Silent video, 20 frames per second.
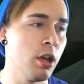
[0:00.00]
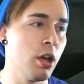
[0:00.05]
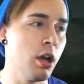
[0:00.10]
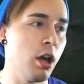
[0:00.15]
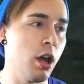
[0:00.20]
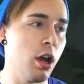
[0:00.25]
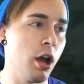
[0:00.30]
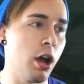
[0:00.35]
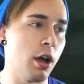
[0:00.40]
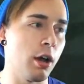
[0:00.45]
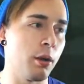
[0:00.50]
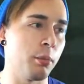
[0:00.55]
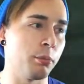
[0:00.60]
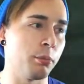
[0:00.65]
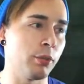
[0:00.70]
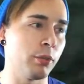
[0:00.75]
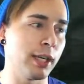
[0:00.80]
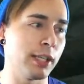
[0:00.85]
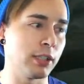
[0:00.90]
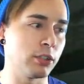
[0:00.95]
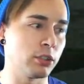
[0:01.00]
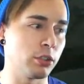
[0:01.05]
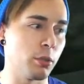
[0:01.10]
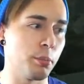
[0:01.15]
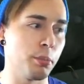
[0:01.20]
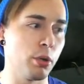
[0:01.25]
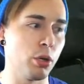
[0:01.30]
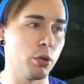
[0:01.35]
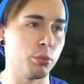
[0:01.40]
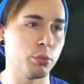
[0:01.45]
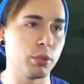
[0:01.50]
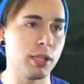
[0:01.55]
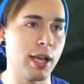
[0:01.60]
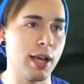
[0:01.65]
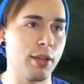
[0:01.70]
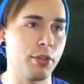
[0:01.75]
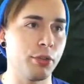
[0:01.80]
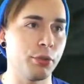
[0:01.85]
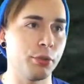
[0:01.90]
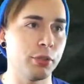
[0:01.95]
range. So boom, we got
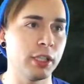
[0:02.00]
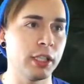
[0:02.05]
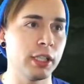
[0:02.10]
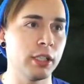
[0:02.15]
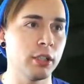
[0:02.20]
3